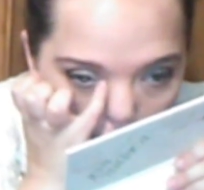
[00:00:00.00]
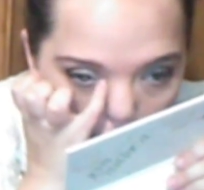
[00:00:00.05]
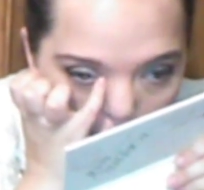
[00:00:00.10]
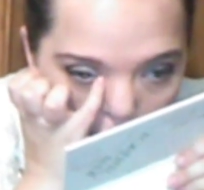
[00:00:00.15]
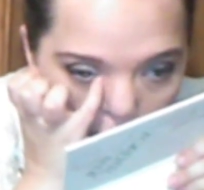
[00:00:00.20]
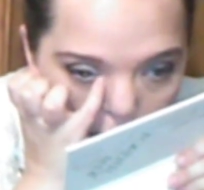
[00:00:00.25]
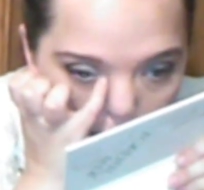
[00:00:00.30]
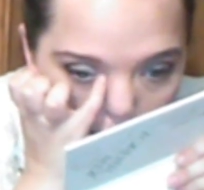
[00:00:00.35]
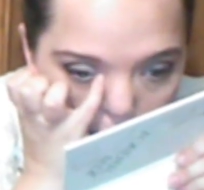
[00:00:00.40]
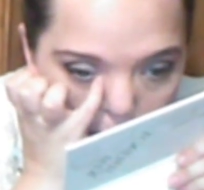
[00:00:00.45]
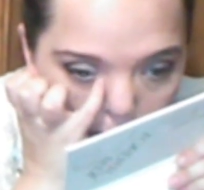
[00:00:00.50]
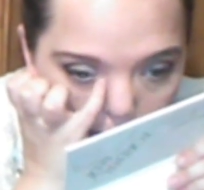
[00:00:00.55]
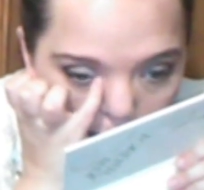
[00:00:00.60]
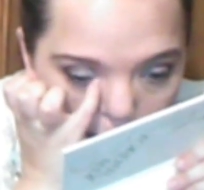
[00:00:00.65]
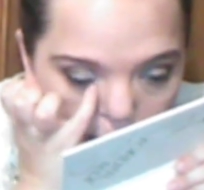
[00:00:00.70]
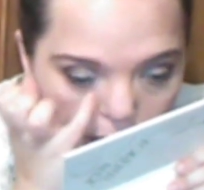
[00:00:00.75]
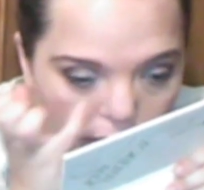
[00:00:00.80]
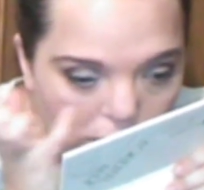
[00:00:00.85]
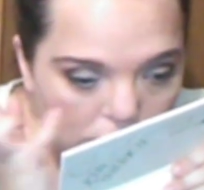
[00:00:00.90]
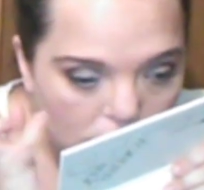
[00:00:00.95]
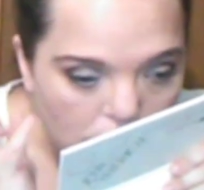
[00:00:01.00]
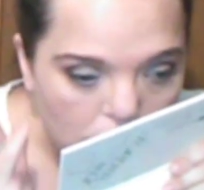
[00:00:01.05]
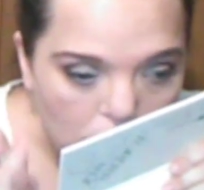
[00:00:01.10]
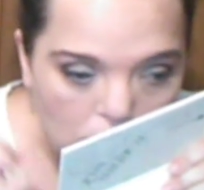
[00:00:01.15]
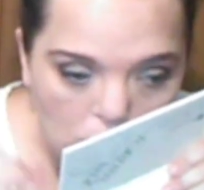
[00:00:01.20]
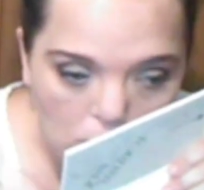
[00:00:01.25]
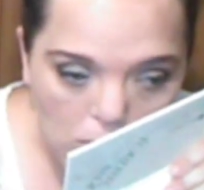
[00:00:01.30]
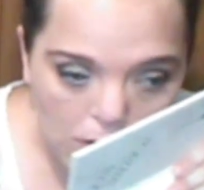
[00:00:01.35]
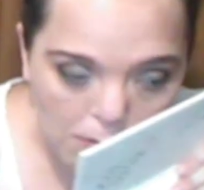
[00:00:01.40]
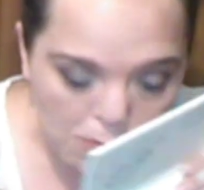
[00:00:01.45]
um,
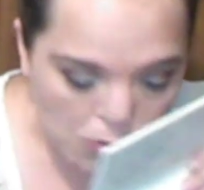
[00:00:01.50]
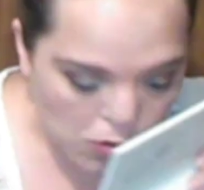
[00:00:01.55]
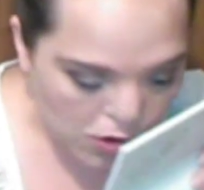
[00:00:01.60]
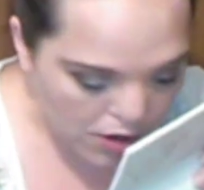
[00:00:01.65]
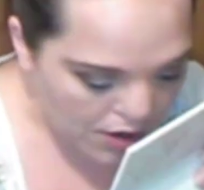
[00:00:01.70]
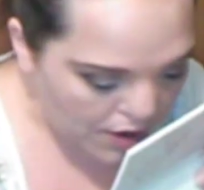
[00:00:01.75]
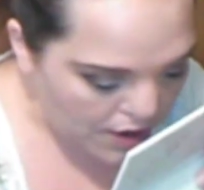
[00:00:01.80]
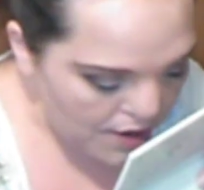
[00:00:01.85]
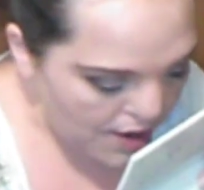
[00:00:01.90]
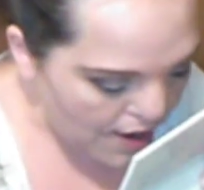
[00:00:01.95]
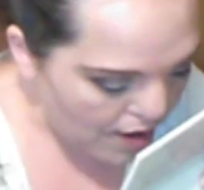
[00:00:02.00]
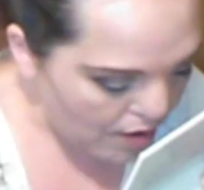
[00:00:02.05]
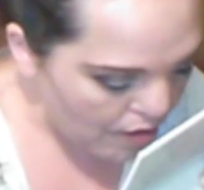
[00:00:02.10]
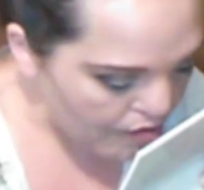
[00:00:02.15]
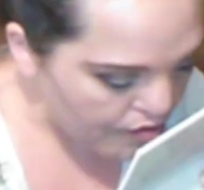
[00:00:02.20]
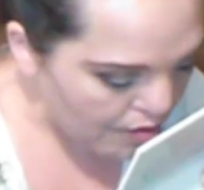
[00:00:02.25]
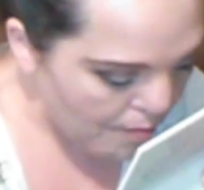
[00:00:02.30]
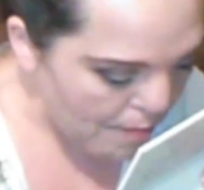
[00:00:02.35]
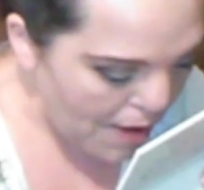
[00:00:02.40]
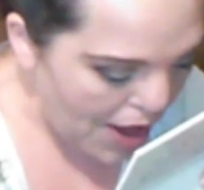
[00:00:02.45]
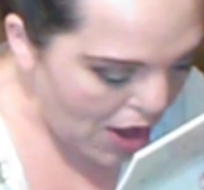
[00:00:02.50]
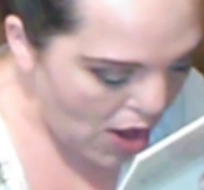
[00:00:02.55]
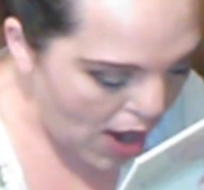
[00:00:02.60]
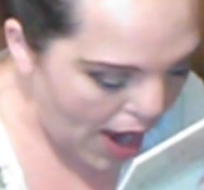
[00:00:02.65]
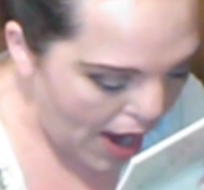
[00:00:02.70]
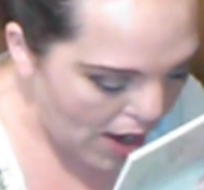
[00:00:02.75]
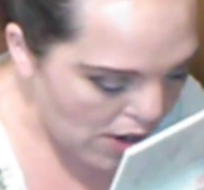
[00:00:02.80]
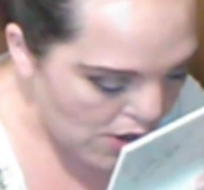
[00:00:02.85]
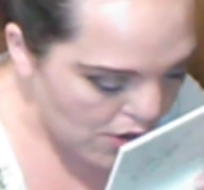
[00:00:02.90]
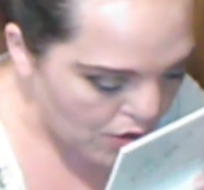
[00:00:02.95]
want more details
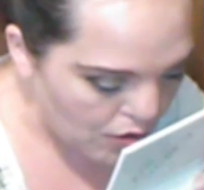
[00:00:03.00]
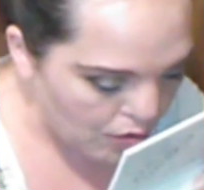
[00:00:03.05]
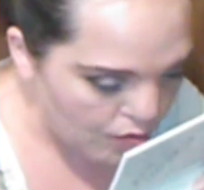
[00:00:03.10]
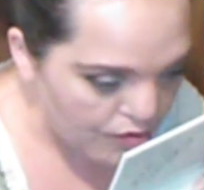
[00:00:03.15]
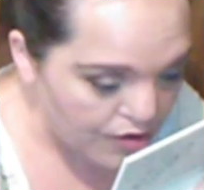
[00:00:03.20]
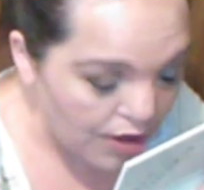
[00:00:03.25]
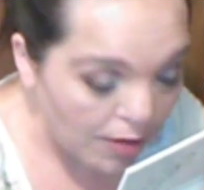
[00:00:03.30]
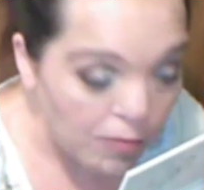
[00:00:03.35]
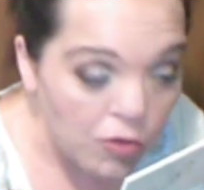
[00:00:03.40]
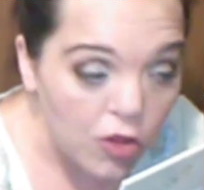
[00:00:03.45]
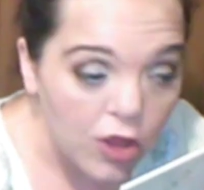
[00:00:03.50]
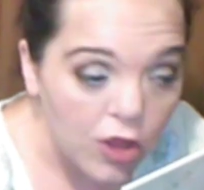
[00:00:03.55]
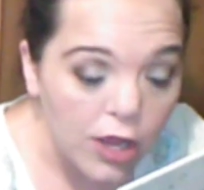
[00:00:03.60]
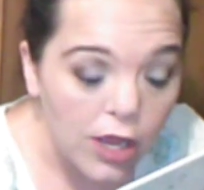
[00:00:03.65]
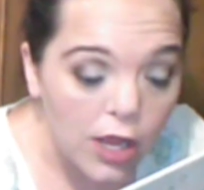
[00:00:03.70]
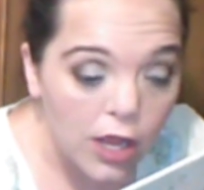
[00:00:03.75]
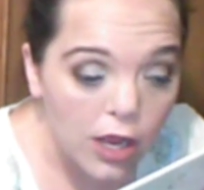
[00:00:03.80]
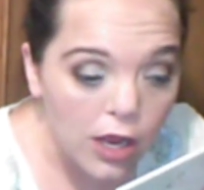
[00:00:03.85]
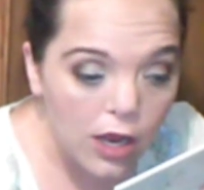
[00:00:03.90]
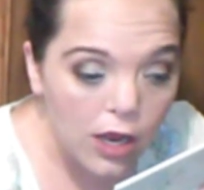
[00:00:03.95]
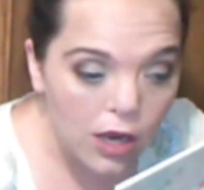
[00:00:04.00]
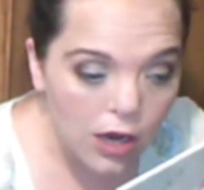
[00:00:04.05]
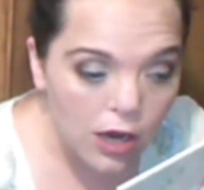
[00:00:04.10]
about how to do something,